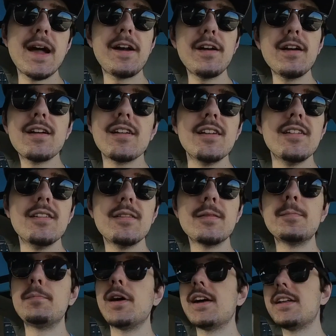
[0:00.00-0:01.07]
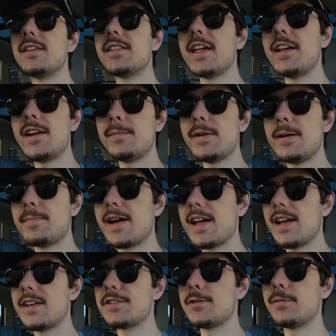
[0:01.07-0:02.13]
better, but then, I mean, my
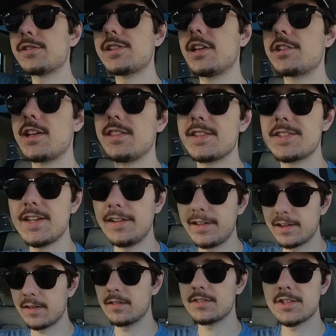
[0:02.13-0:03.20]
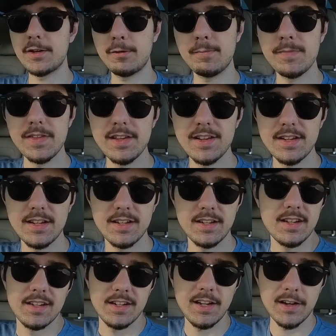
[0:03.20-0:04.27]
head is almost touching the ceiling. So,
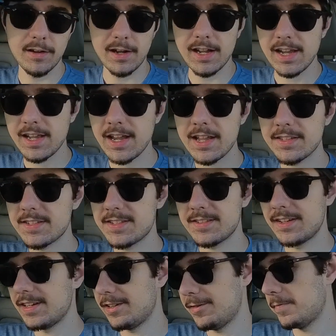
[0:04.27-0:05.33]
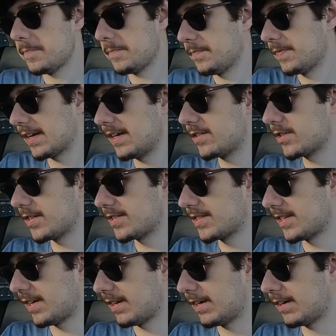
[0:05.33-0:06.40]
you know, it's
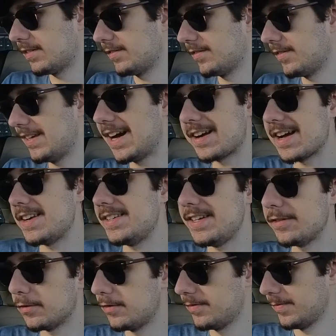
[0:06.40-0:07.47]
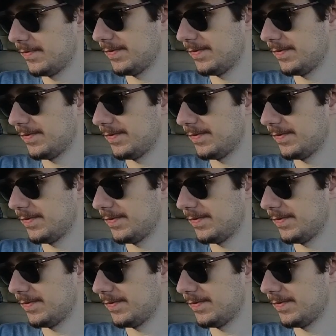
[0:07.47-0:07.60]
just not ideal.